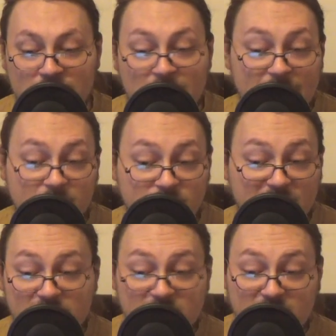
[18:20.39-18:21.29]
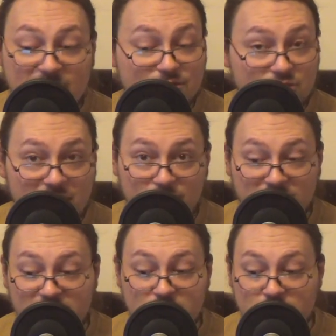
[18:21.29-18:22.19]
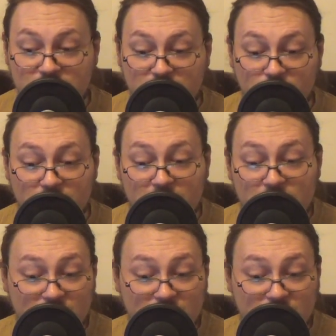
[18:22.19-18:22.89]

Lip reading: like getting the country out of Eurozone.